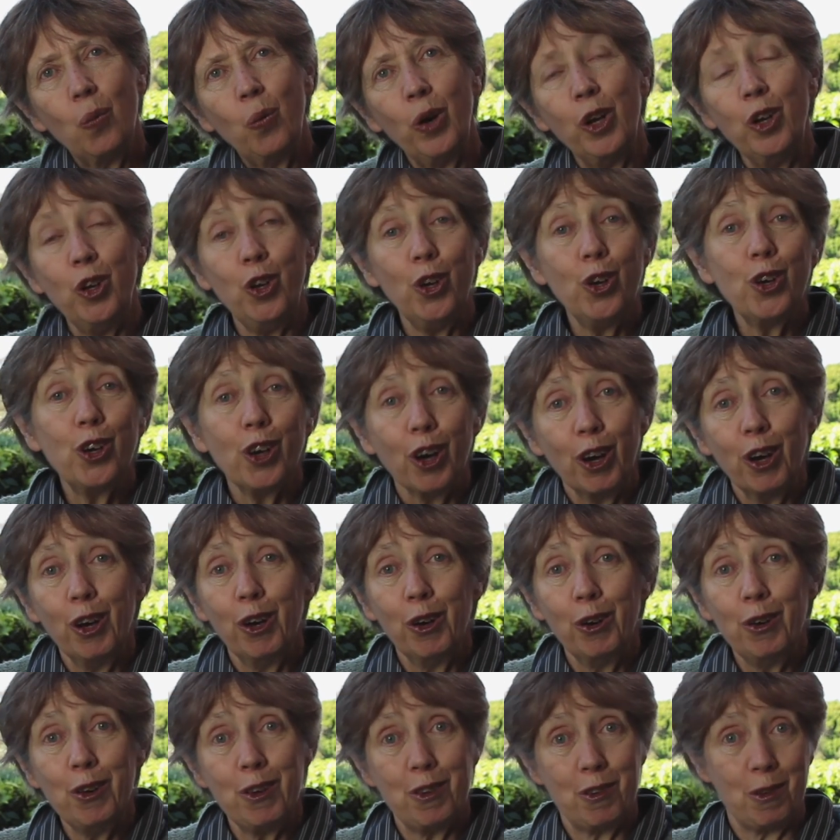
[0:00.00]
when you
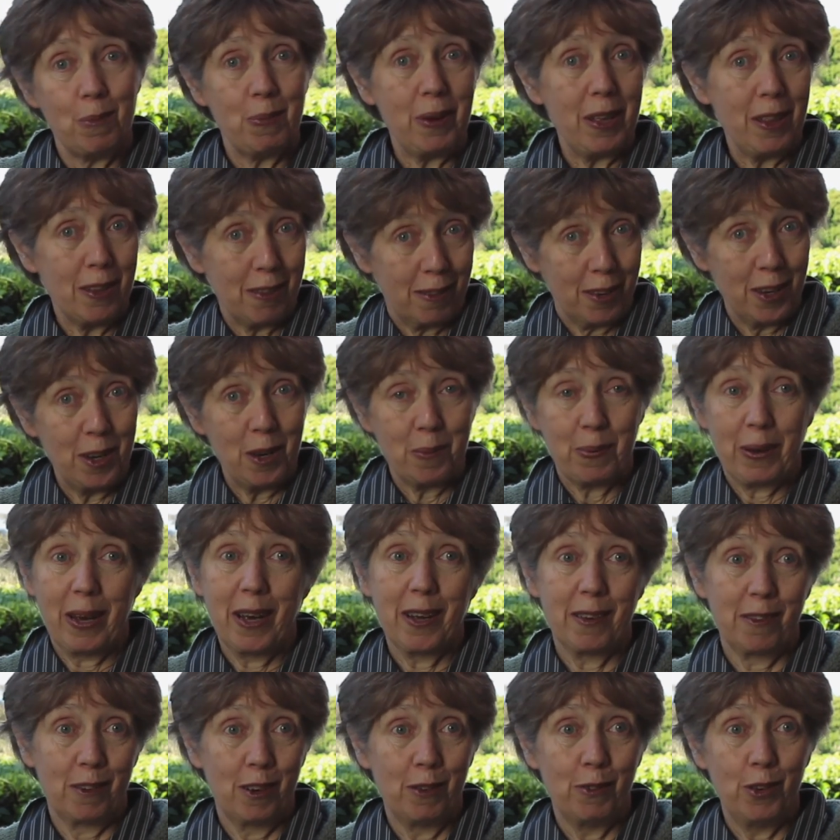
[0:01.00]
go to be the senior
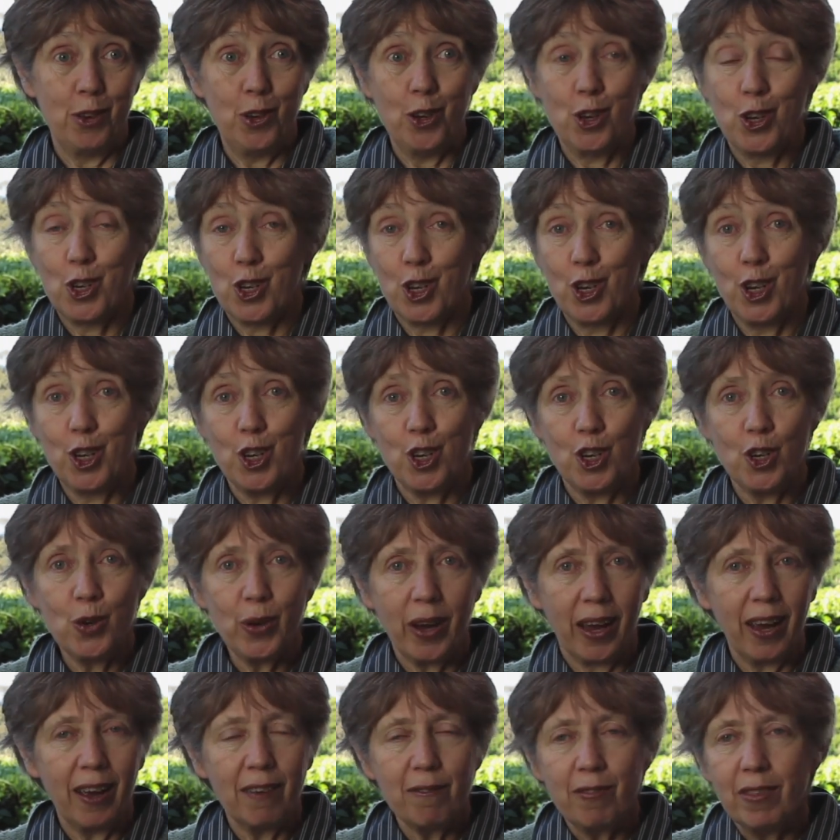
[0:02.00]
pastor in the church,
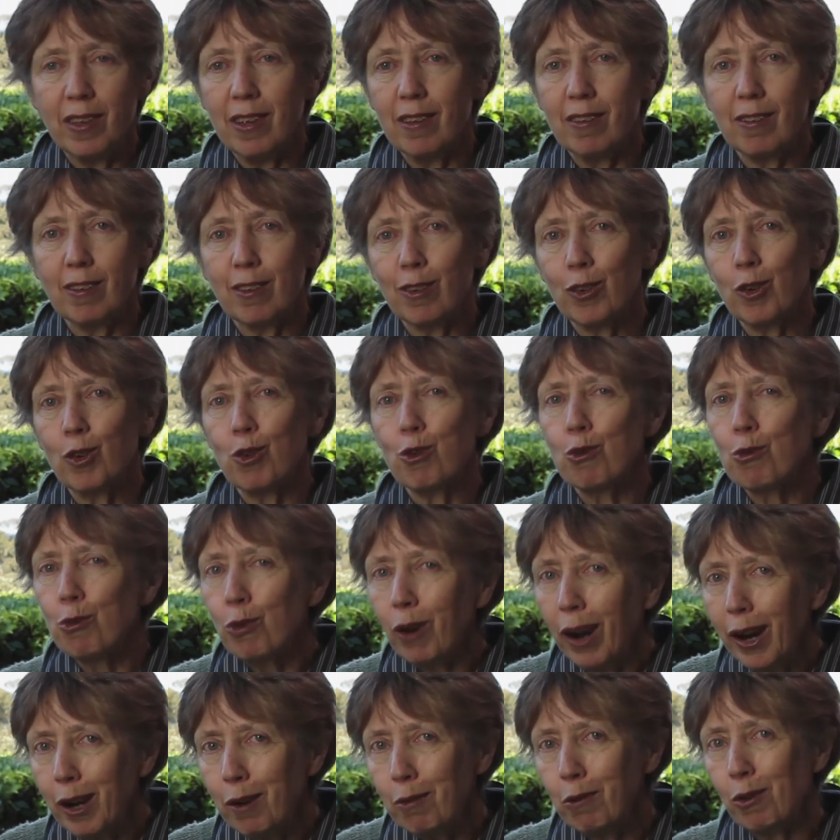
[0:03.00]
you have this
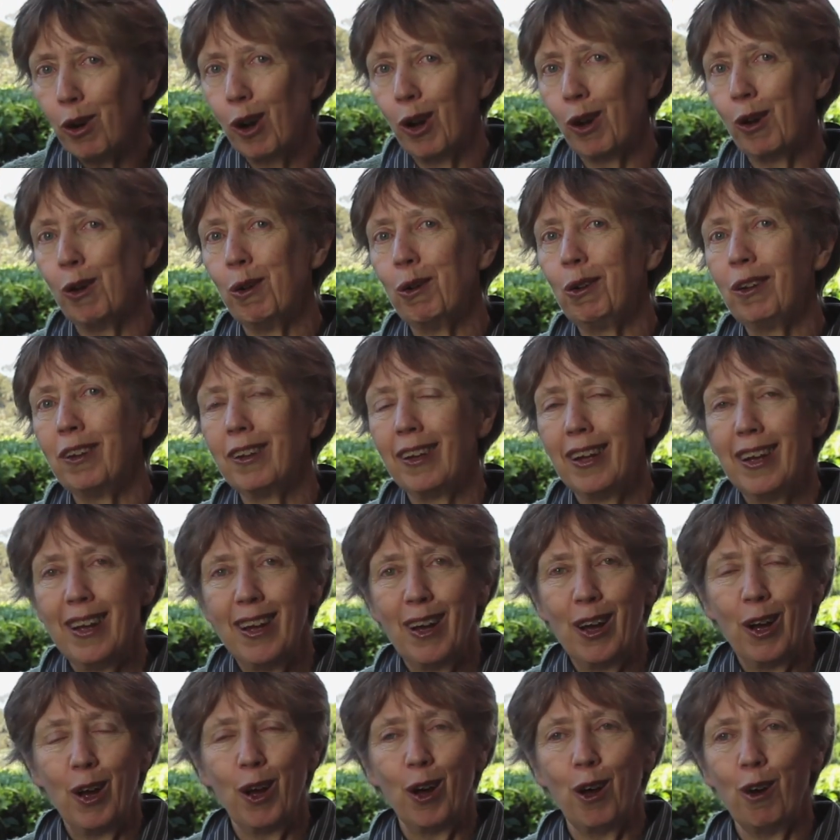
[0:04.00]
great role
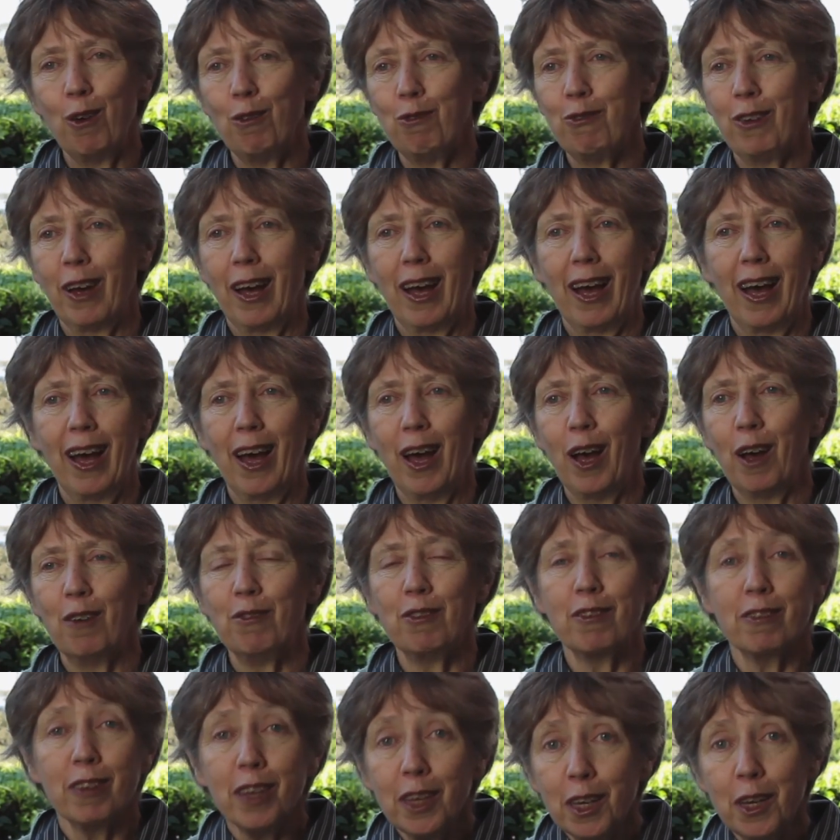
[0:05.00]
of, uh,
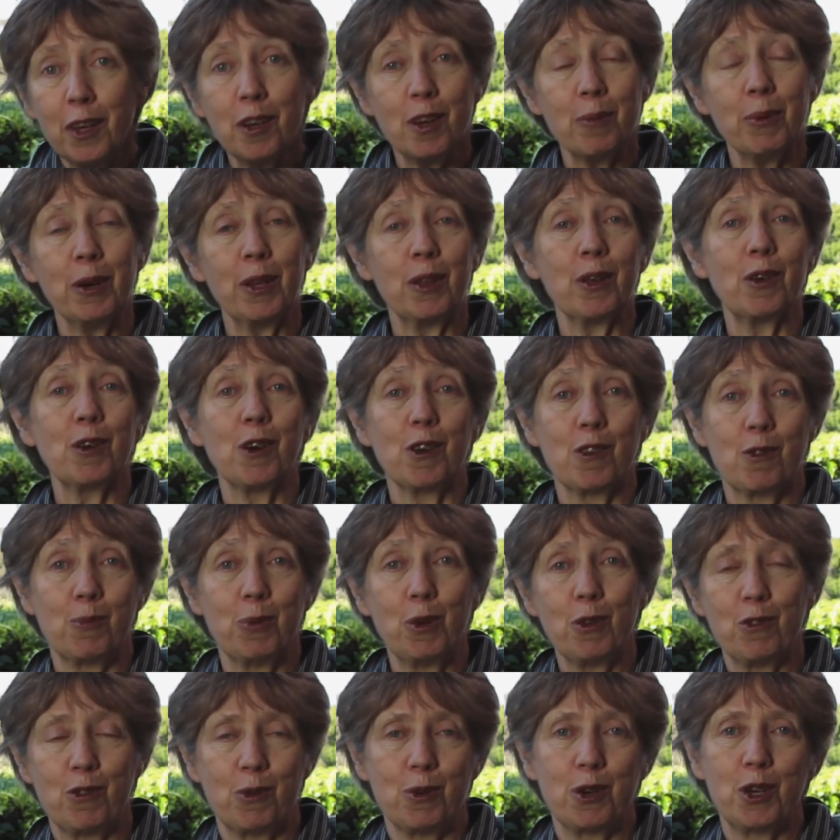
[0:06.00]
of seeking to bring the
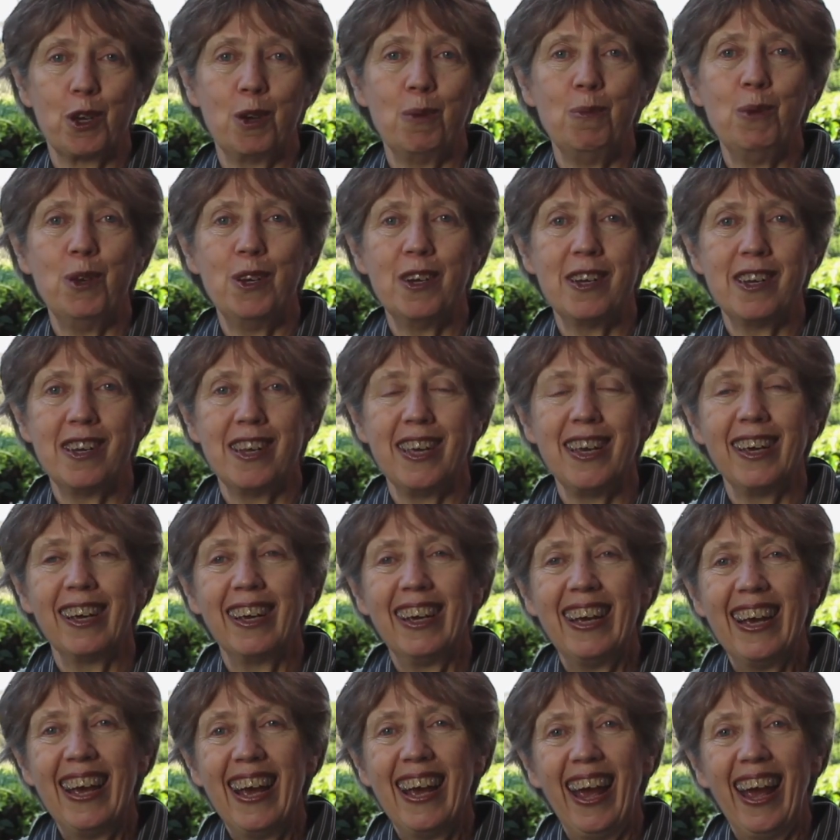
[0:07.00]
gospel to a community,
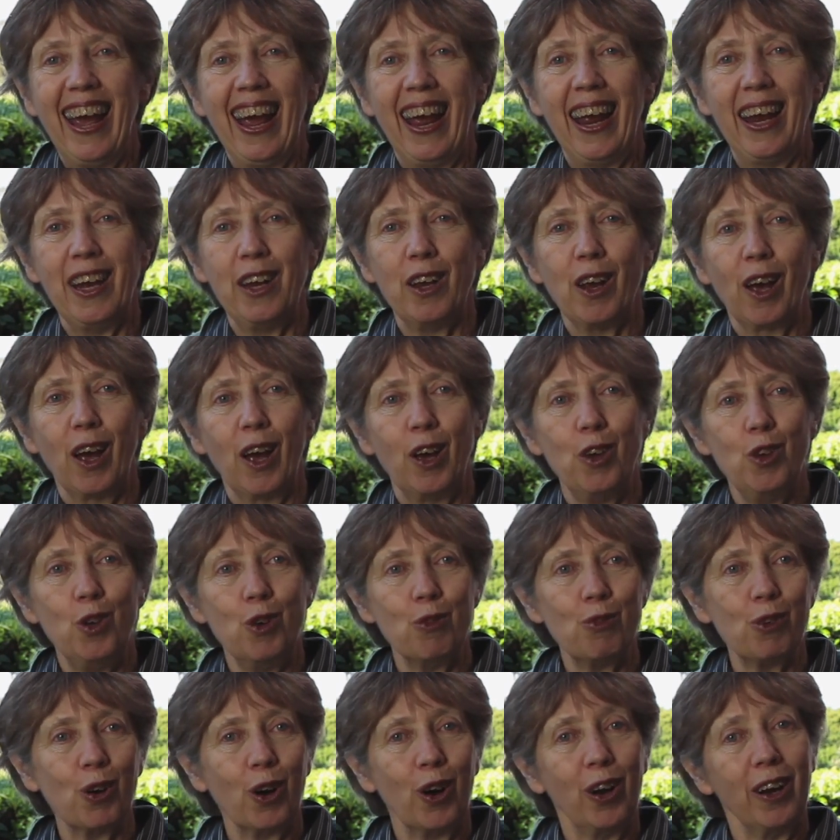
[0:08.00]
and uh,
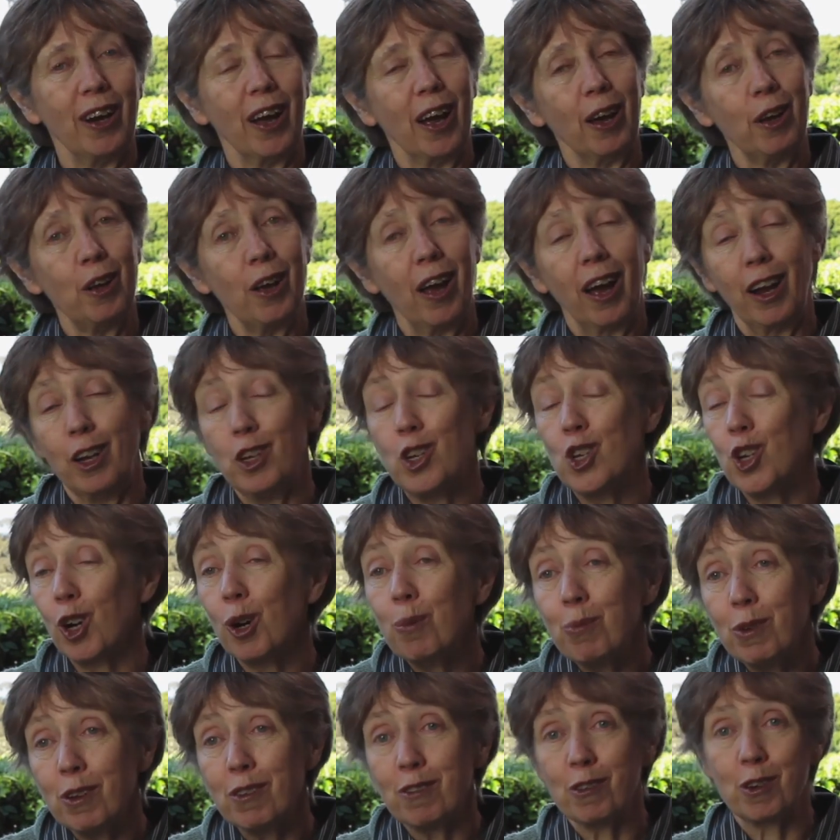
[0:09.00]
you've got a, a,
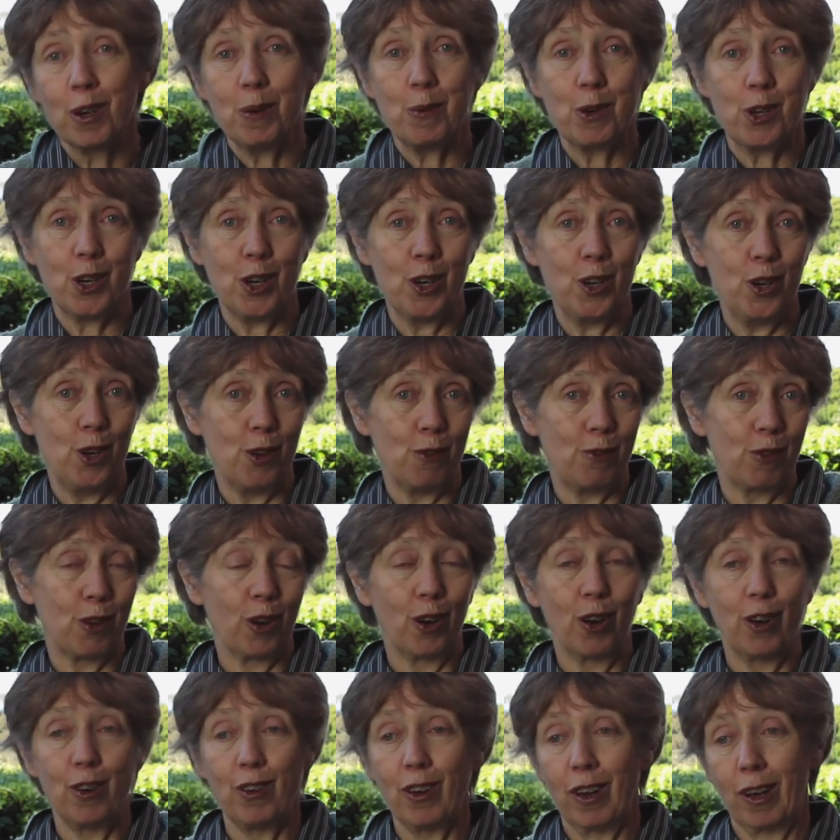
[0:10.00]
job description, you've
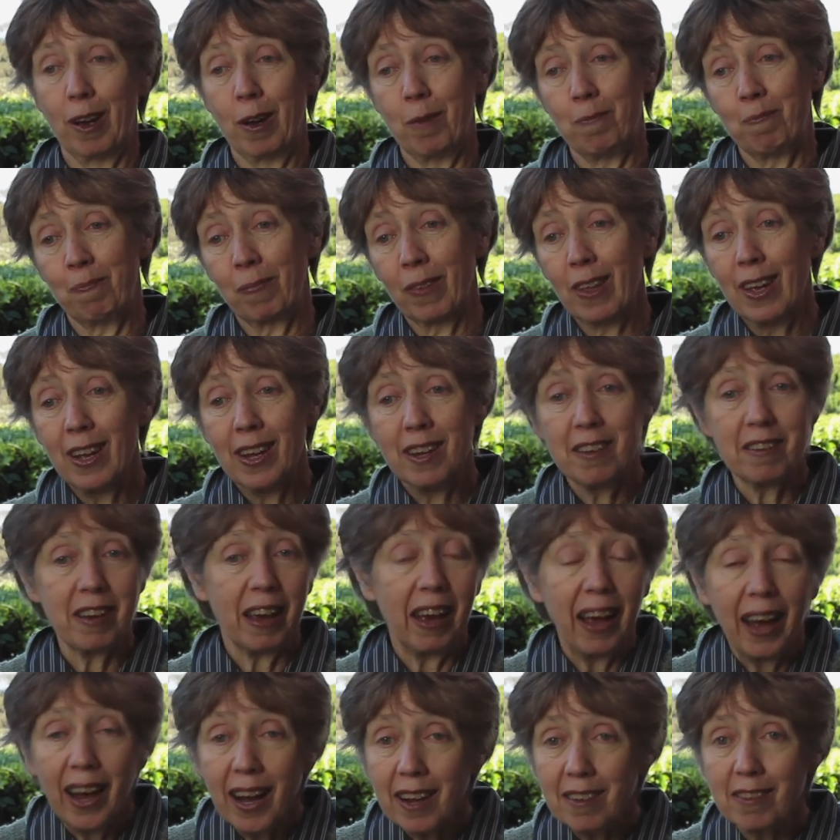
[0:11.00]
got um,
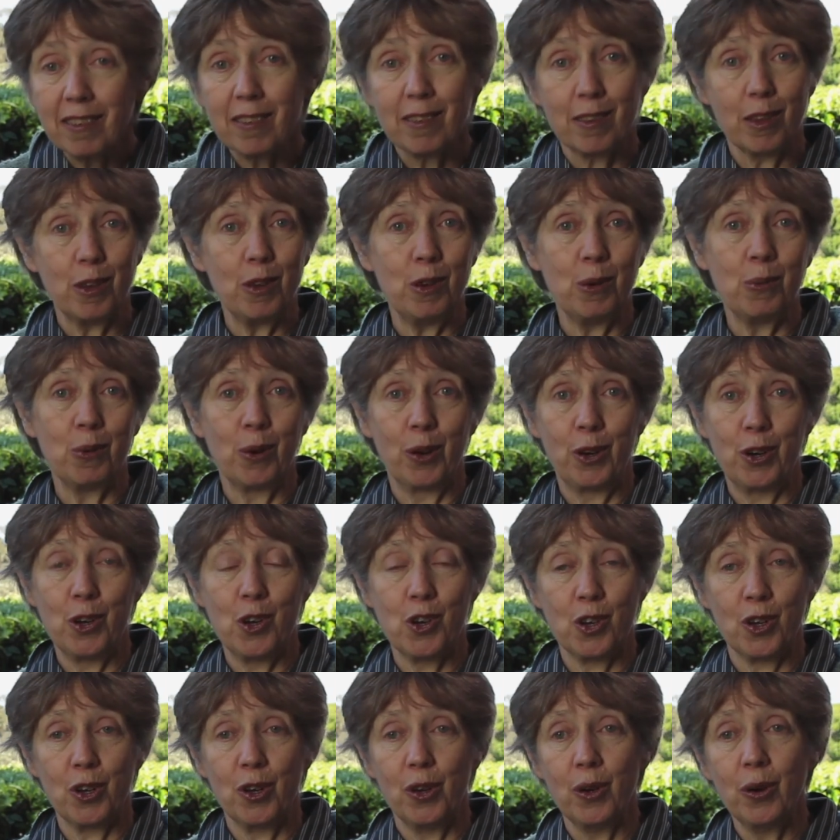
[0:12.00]
tasks that you want
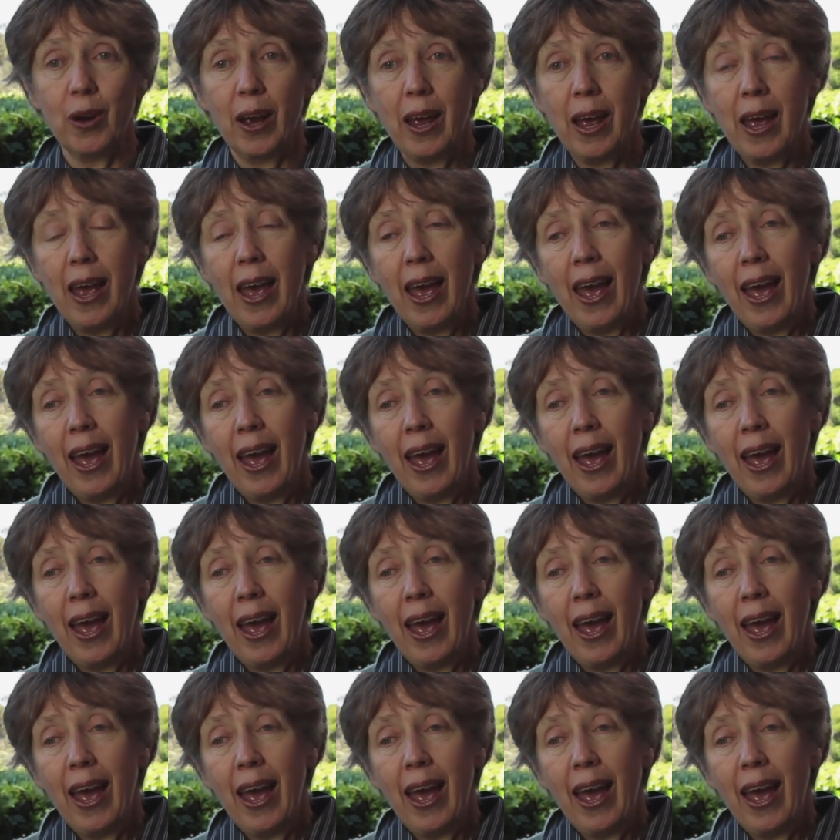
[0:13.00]
to do,